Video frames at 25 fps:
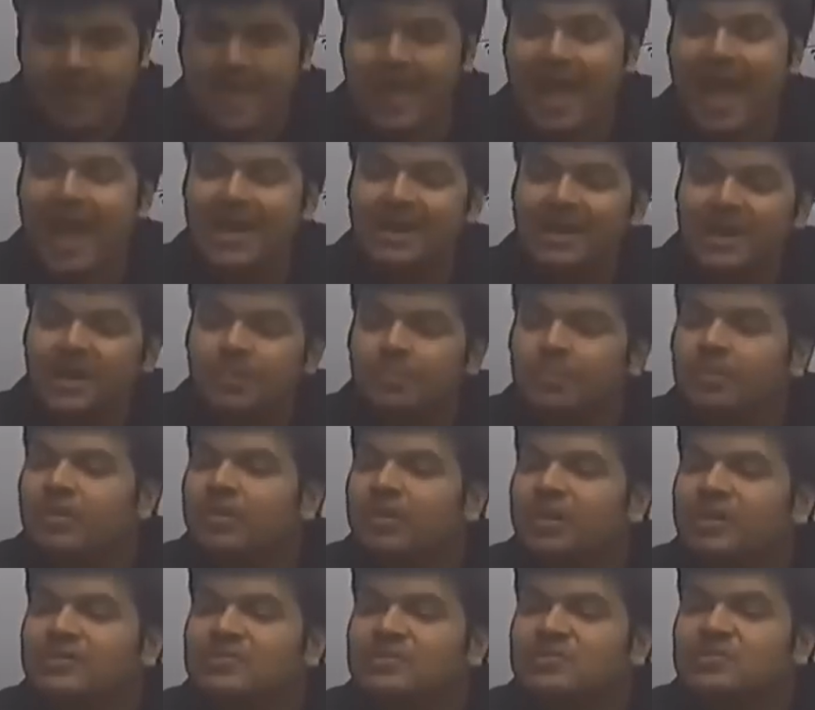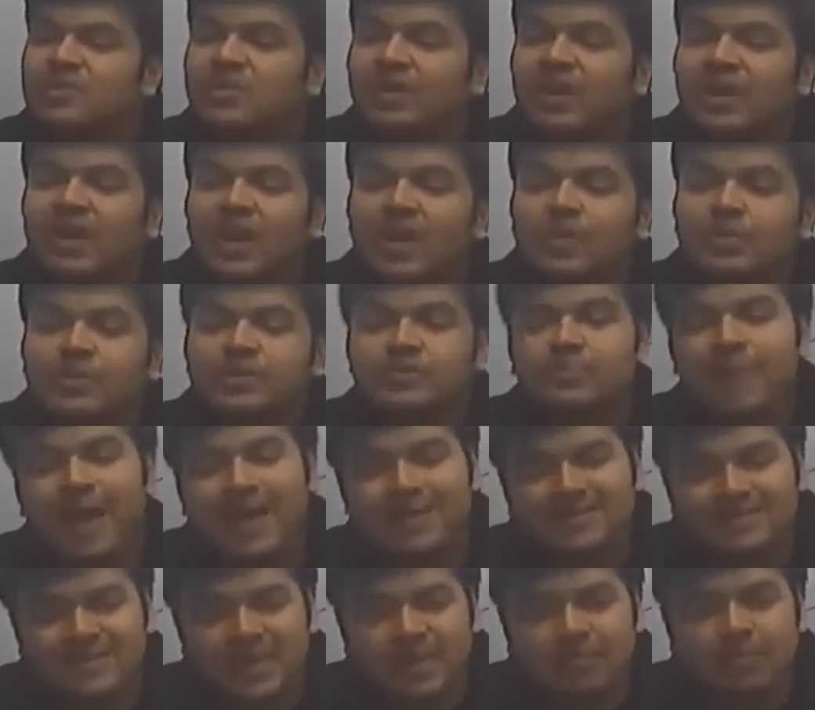and LIBOR rates is the rate at which
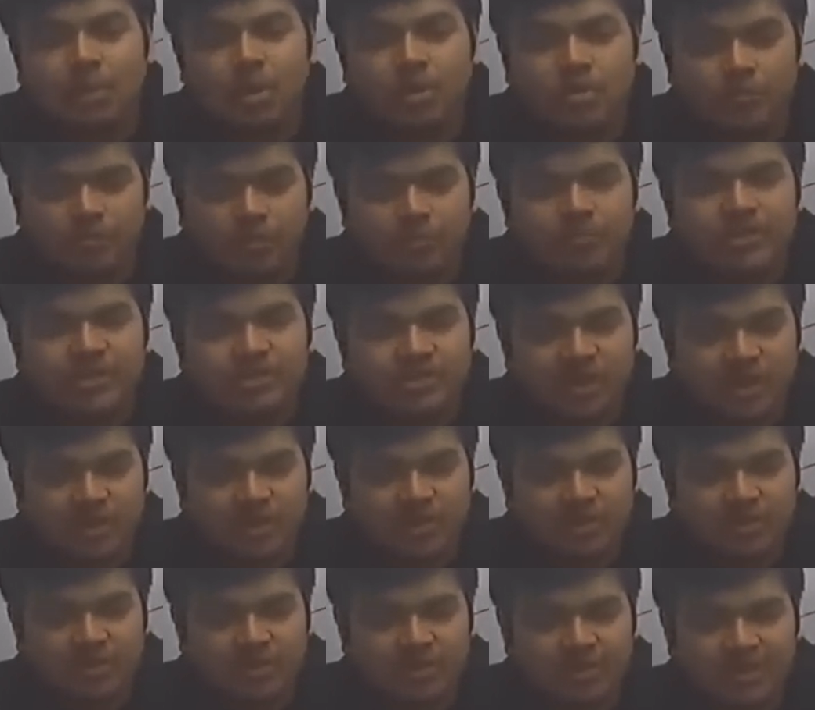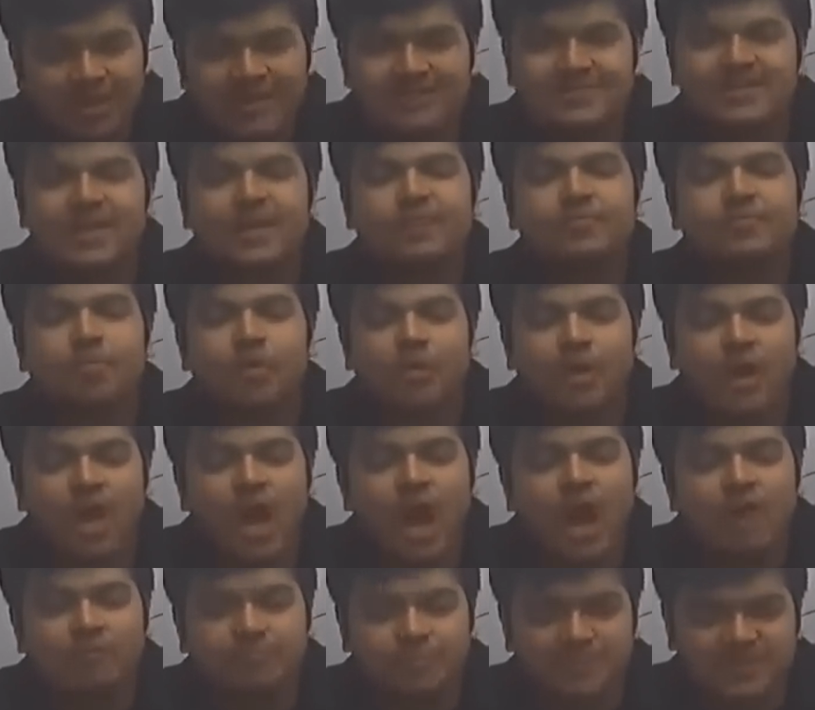banks can borrow from each other, let's say at
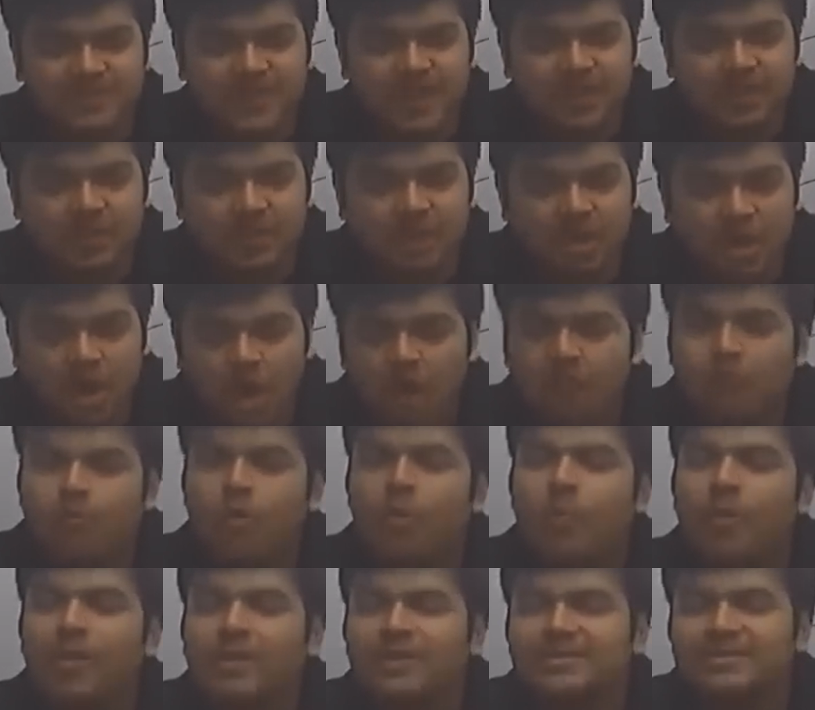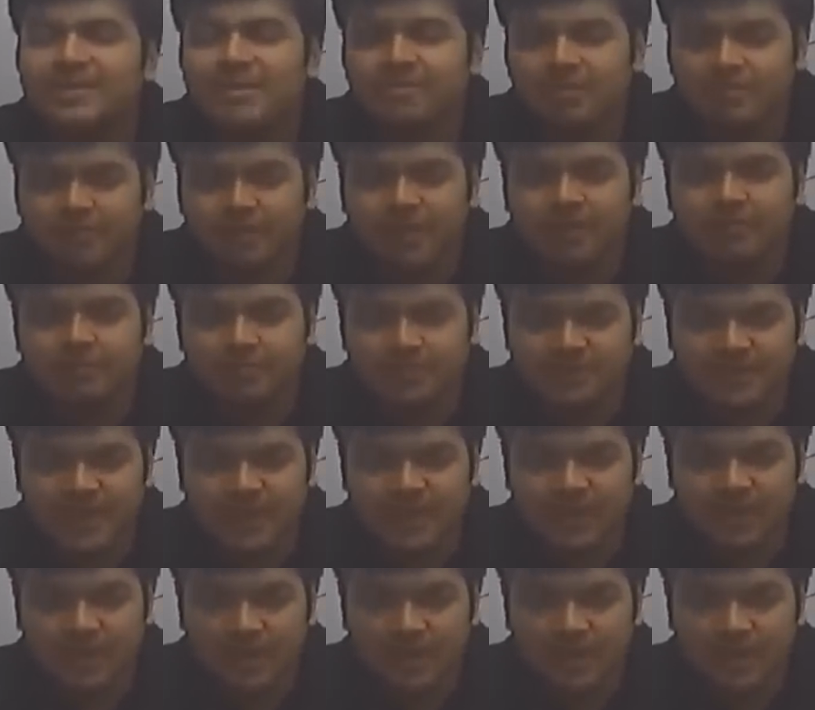4.5% or 4.75%.